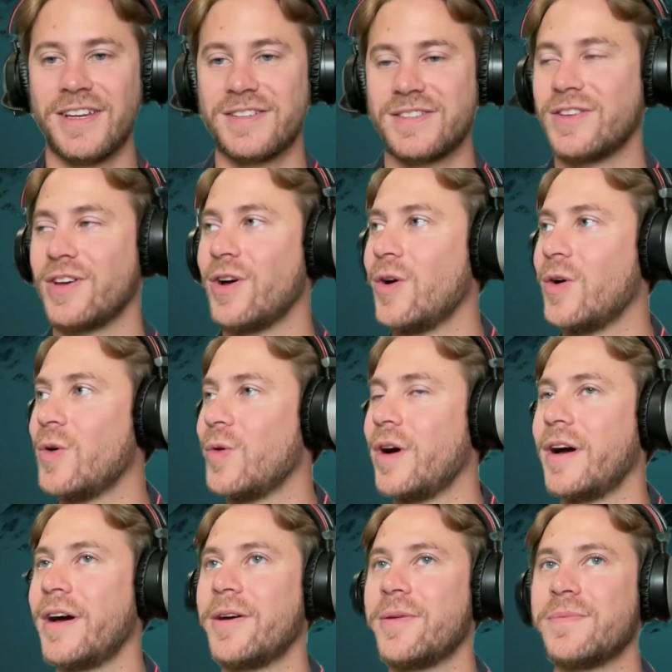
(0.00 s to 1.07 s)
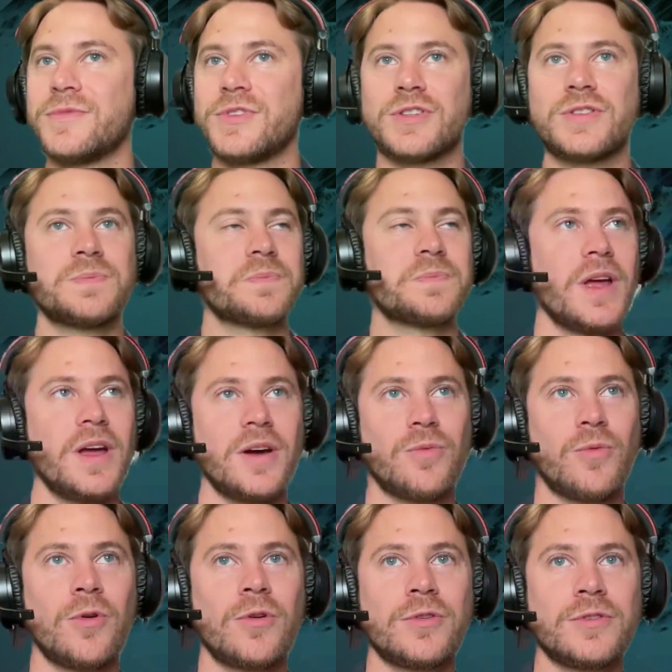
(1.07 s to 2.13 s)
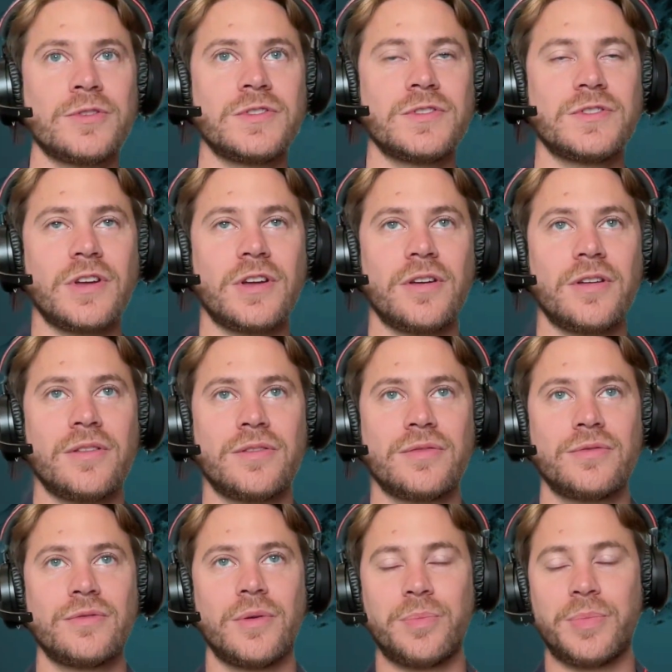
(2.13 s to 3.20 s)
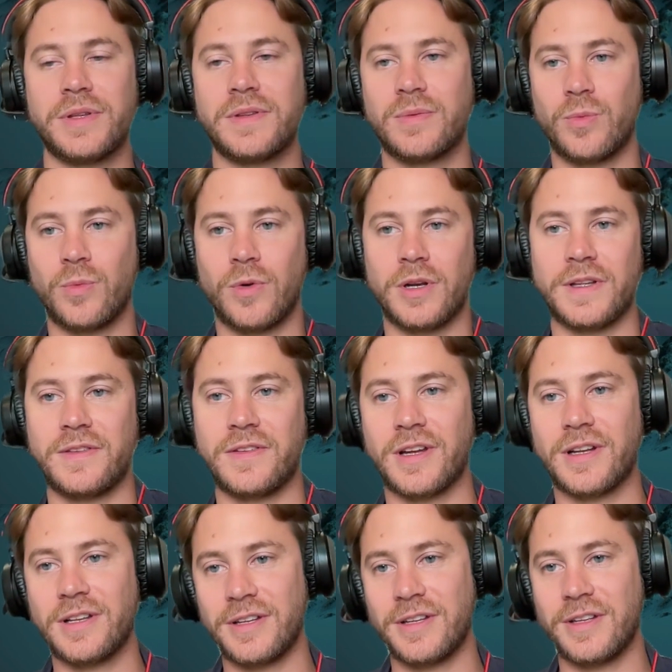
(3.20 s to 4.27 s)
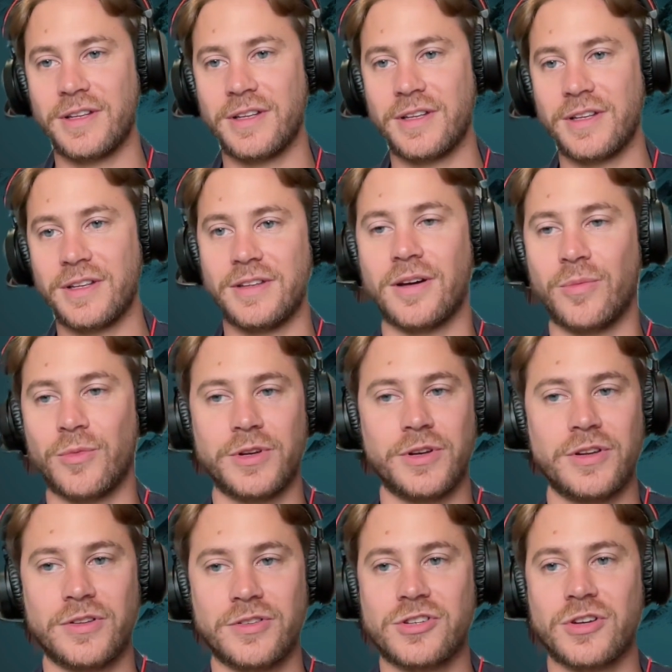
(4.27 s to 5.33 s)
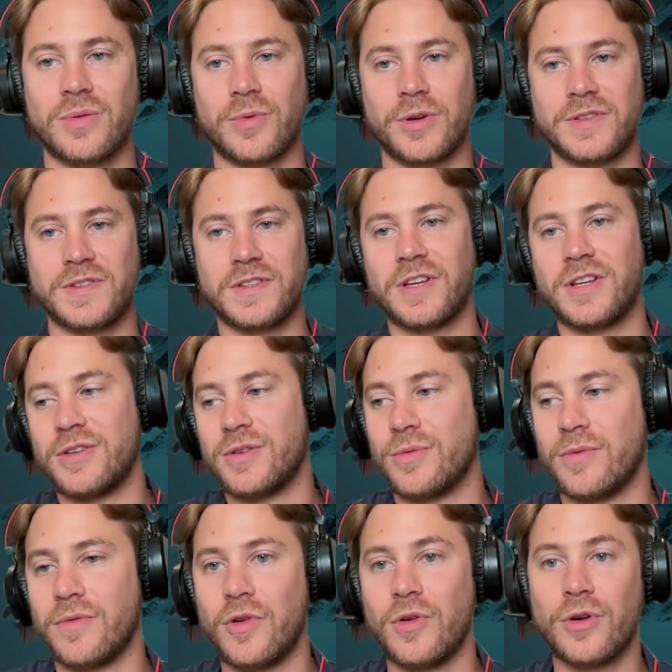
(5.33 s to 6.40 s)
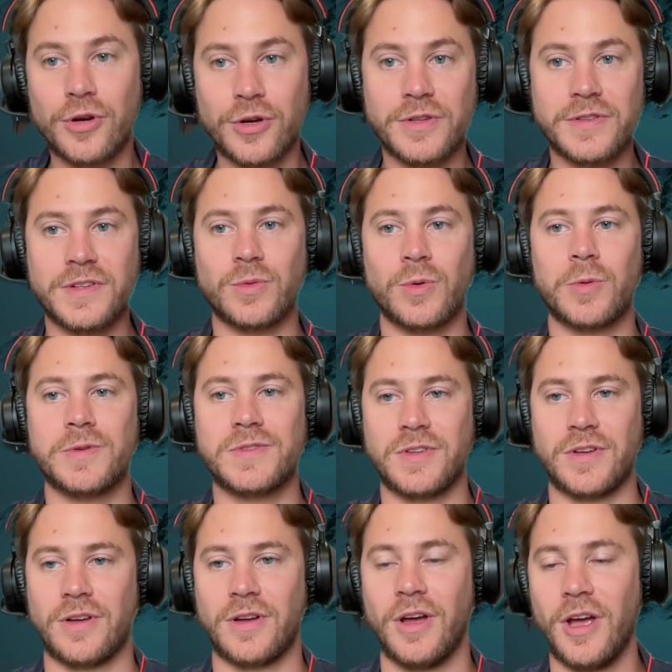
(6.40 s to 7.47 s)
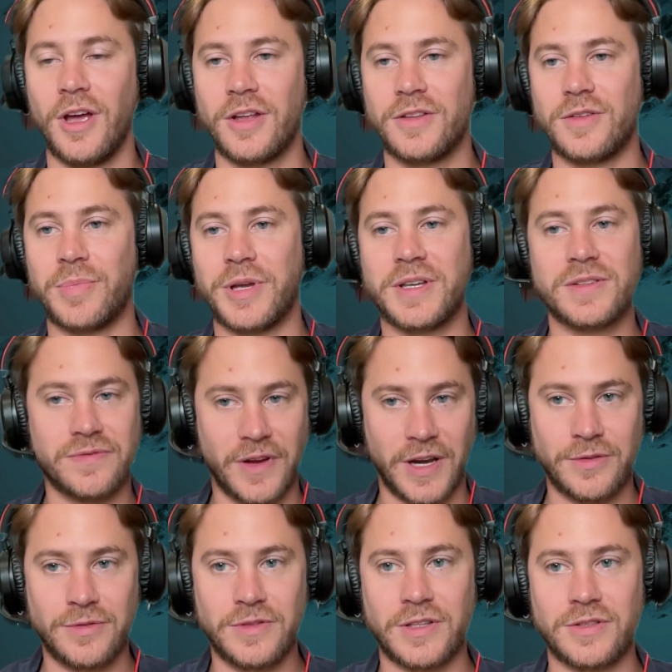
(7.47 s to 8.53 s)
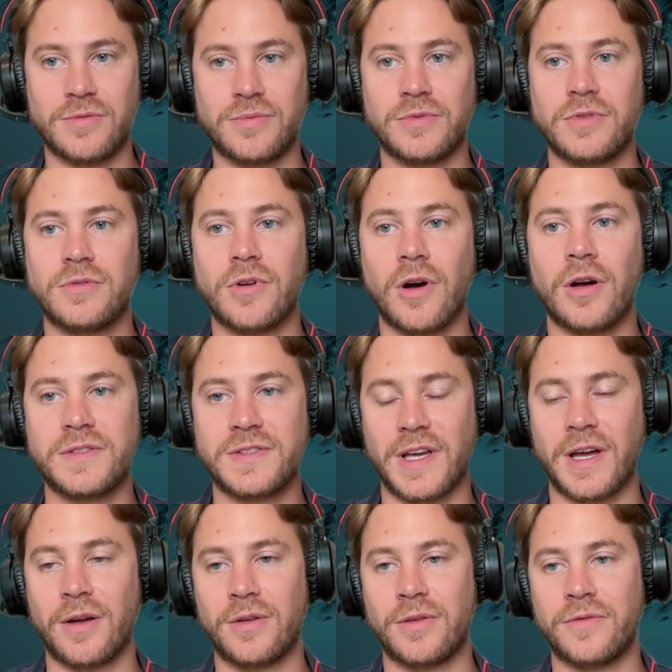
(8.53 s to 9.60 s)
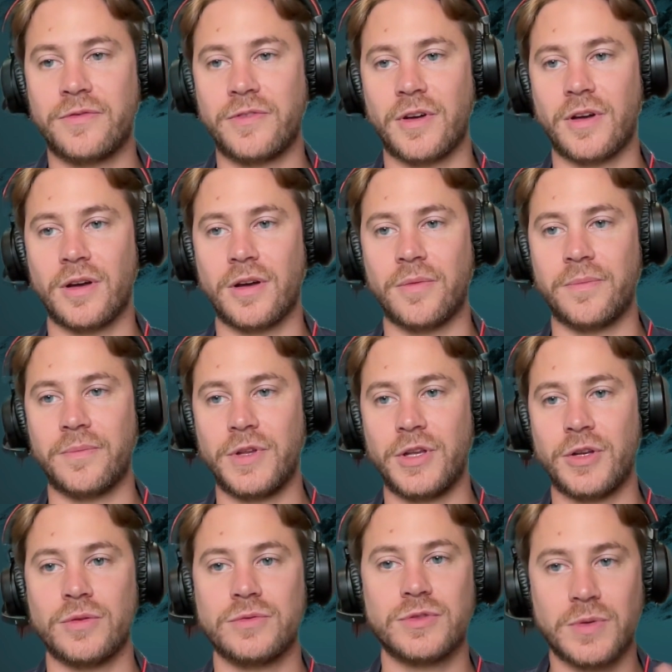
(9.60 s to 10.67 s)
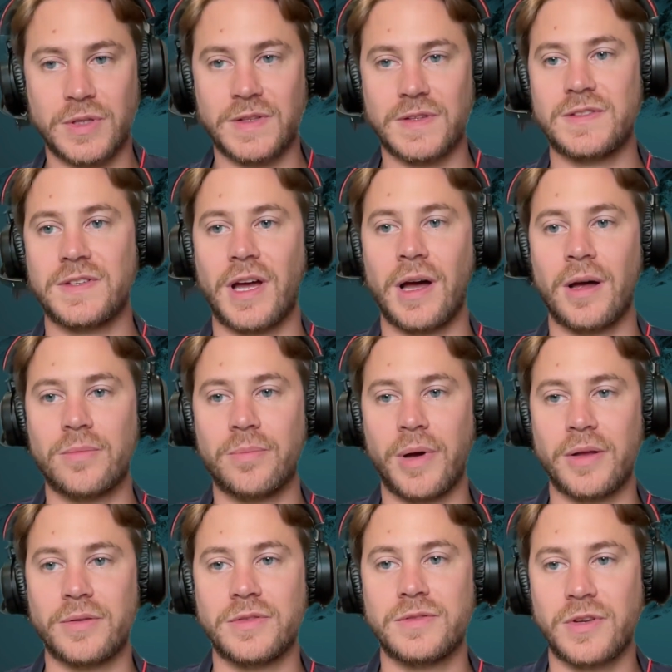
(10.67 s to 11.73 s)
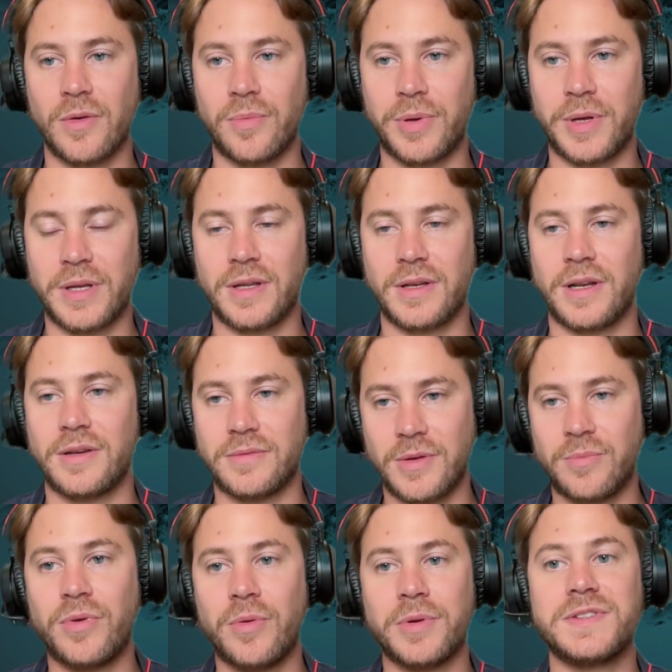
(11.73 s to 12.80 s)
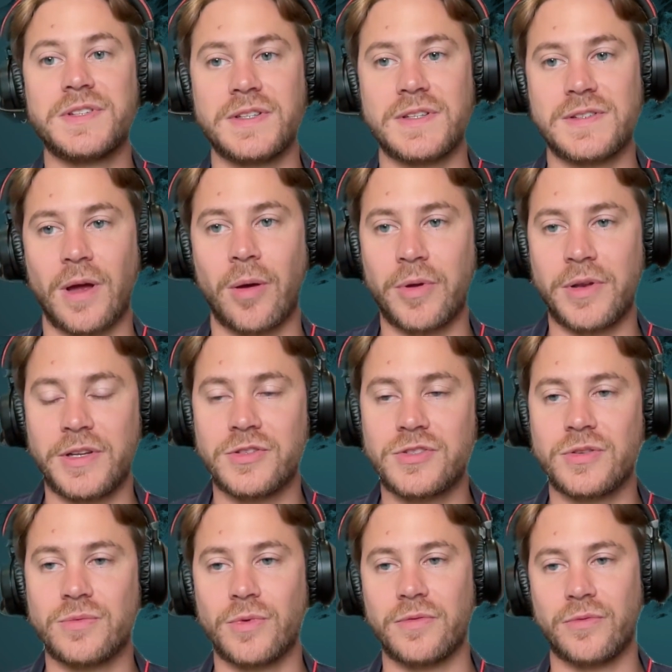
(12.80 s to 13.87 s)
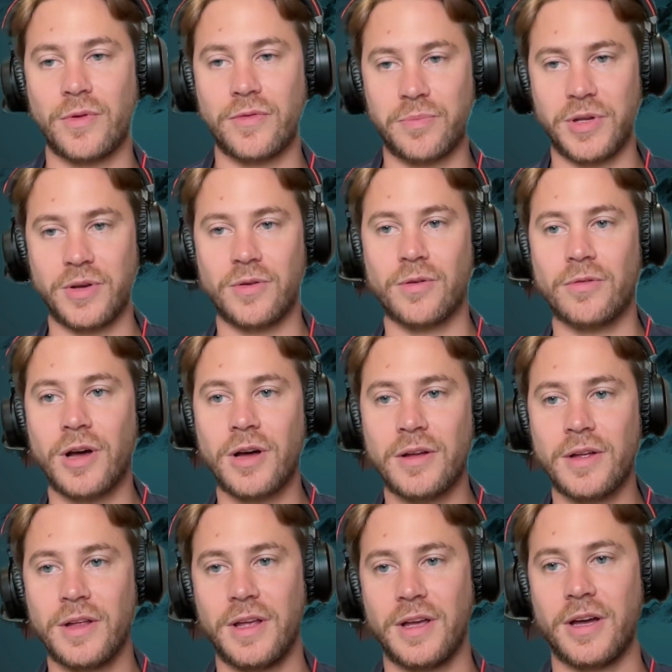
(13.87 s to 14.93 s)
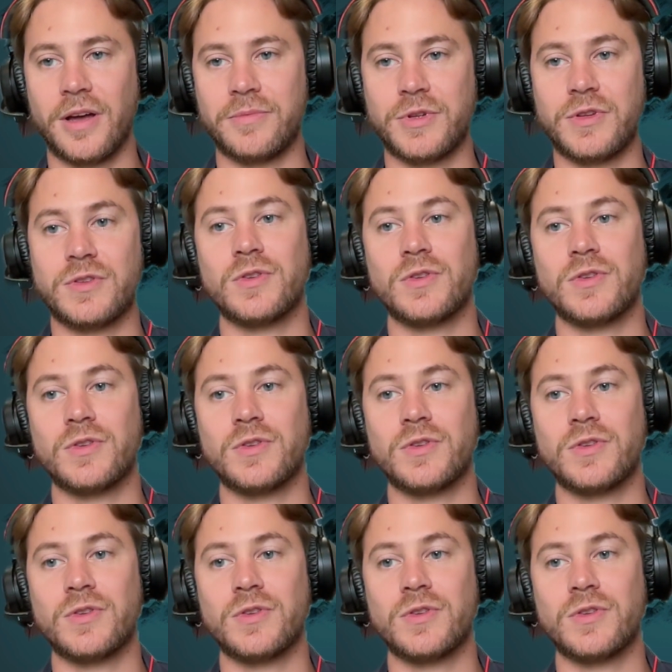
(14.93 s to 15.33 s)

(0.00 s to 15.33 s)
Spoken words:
So just walk us through a bit what exactly, in a nutshell, what is it that you learned, and what was the biggest value that you got out of doing this outbound topic and implementing this outbound engine with Peakora? Because